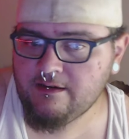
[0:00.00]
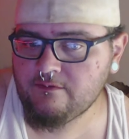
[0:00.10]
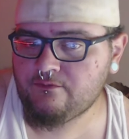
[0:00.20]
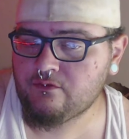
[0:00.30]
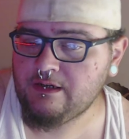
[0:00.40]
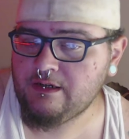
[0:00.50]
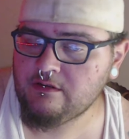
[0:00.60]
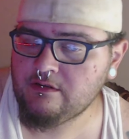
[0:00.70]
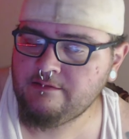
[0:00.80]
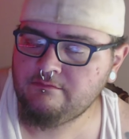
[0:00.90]
I get asthma
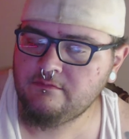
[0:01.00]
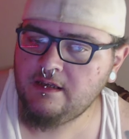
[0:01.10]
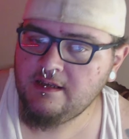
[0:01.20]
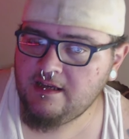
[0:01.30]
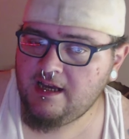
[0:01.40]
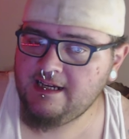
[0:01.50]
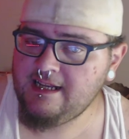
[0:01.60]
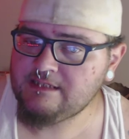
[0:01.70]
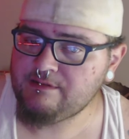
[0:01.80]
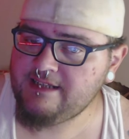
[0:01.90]
attacks frequently.
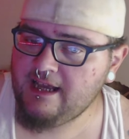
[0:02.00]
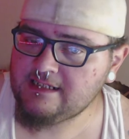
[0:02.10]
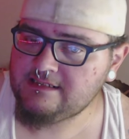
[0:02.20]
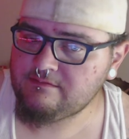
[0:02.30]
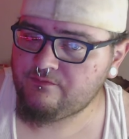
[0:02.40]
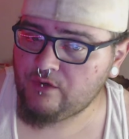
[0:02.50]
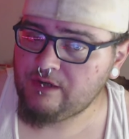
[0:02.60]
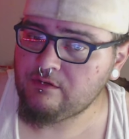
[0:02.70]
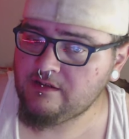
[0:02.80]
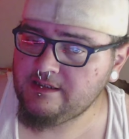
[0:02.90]
One put me in the
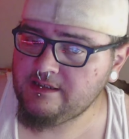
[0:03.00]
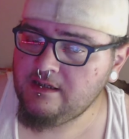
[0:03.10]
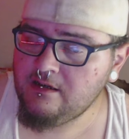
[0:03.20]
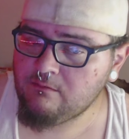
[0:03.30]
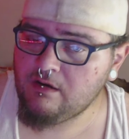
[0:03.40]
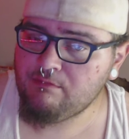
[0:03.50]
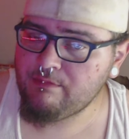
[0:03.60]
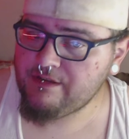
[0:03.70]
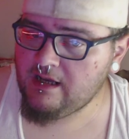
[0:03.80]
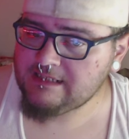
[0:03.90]
hospital and almost killed me one
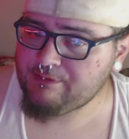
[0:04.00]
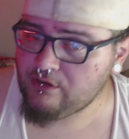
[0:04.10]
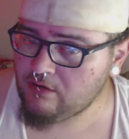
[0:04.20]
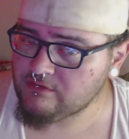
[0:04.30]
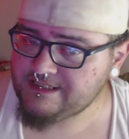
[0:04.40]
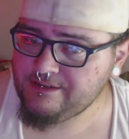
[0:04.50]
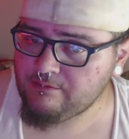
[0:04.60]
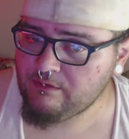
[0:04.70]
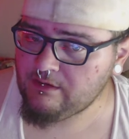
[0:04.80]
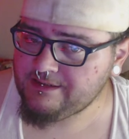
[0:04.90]
time. That's how
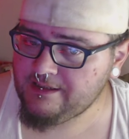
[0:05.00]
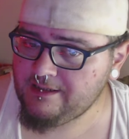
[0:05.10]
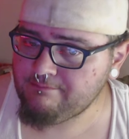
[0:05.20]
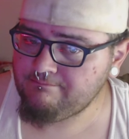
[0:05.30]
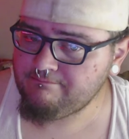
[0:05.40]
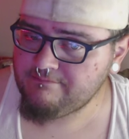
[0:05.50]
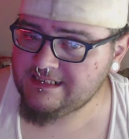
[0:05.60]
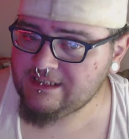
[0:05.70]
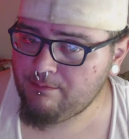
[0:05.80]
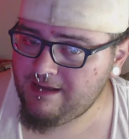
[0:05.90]
bad they get.
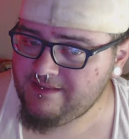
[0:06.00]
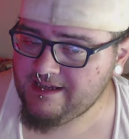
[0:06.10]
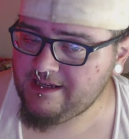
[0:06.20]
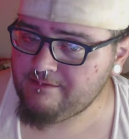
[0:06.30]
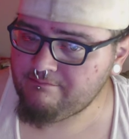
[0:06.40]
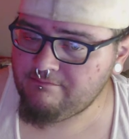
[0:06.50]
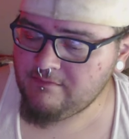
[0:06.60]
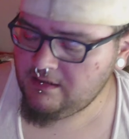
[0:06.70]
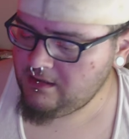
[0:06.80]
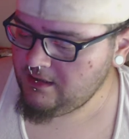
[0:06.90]
Then I have
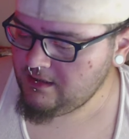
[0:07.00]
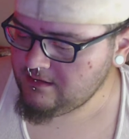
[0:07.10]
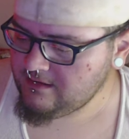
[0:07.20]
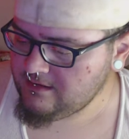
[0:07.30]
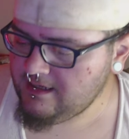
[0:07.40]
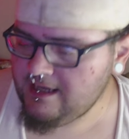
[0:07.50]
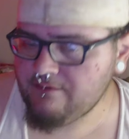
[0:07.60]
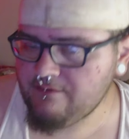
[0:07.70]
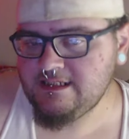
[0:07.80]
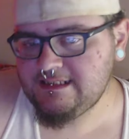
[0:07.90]
this little bastard I'm supposed to use
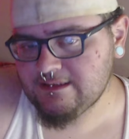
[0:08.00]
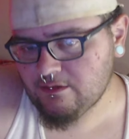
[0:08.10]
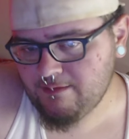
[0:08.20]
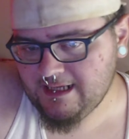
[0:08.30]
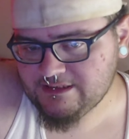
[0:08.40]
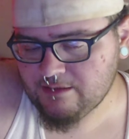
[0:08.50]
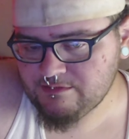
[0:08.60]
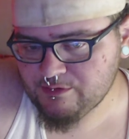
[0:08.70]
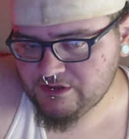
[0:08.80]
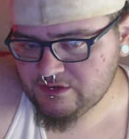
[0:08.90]
twice a day.
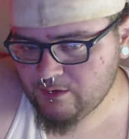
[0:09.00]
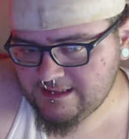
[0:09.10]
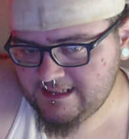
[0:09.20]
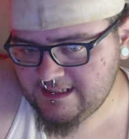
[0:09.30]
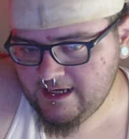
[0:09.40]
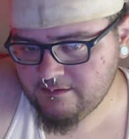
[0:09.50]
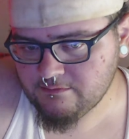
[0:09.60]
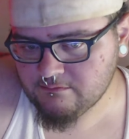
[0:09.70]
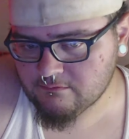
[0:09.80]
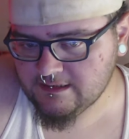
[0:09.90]
Recently got a refill after
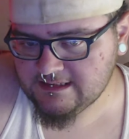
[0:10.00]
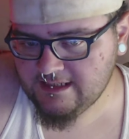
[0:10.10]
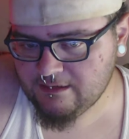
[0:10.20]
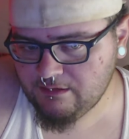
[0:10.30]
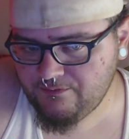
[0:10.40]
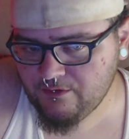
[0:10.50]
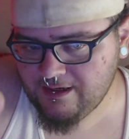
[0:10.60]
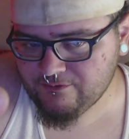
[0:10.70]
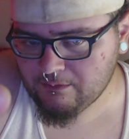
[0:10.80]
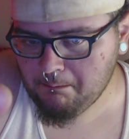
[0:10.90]
months of not having
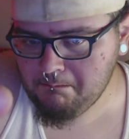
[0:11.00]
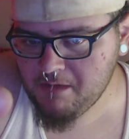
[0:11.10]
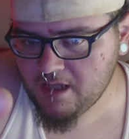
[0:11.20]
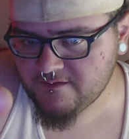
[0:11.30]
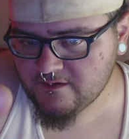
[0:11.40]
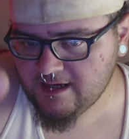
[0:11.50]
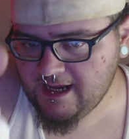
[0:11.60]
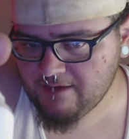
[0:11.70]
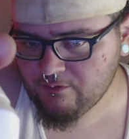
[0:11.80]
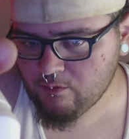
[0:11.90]
one. It's my
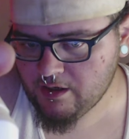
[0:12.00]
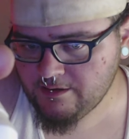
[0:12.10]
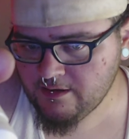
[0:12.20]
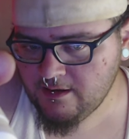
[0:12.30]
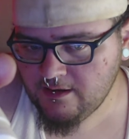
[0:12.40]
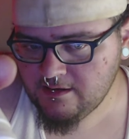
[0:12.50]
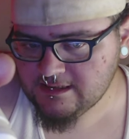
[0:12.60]
QVAR inhaler.